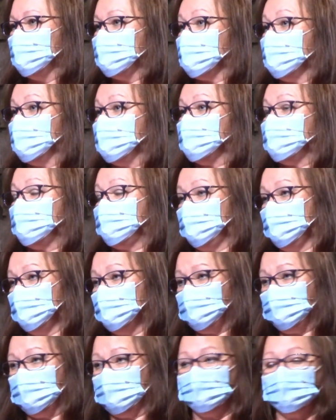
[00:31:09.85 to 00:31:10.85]
So as
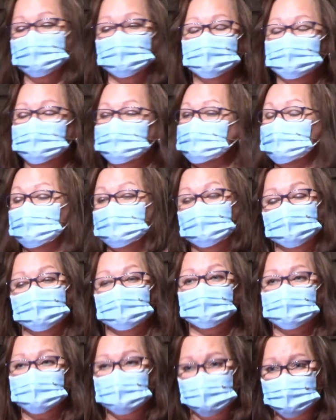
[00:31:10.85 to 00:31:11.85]
two people who
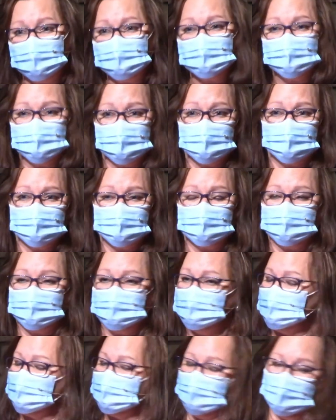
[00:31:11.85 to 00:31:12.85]
didn't attend church